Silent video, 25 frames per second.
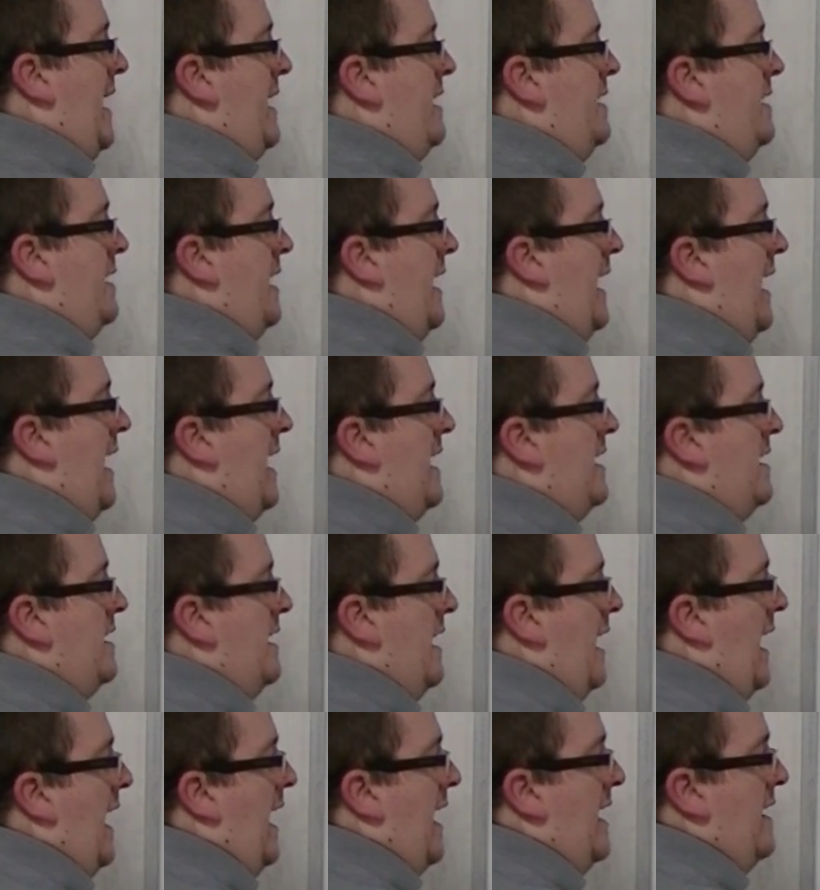n,
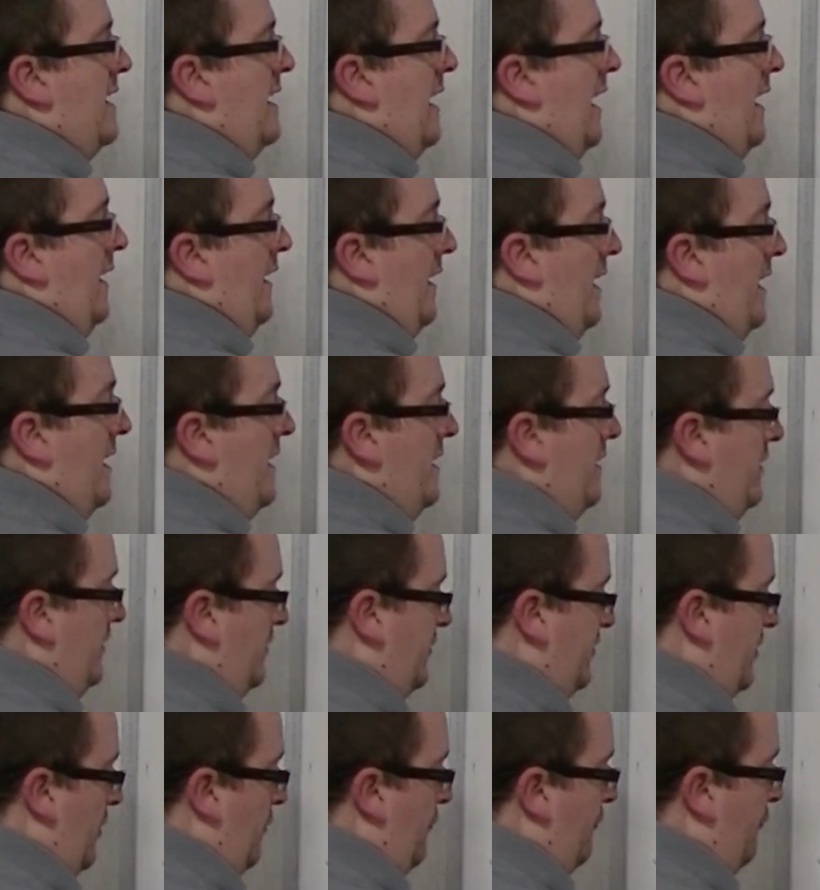and n,
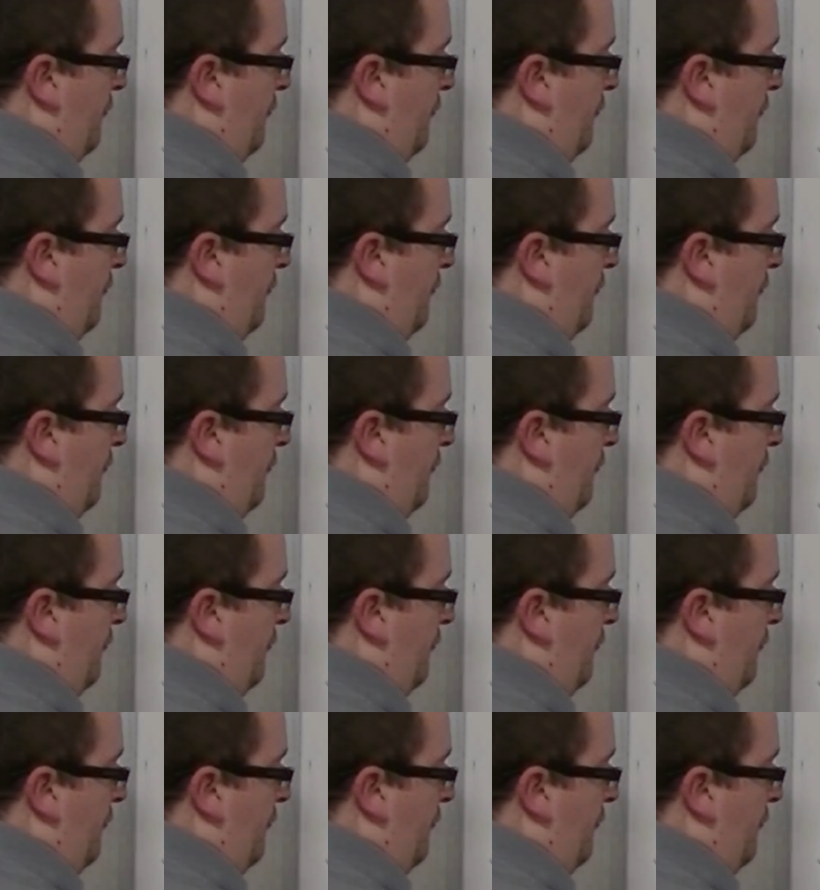so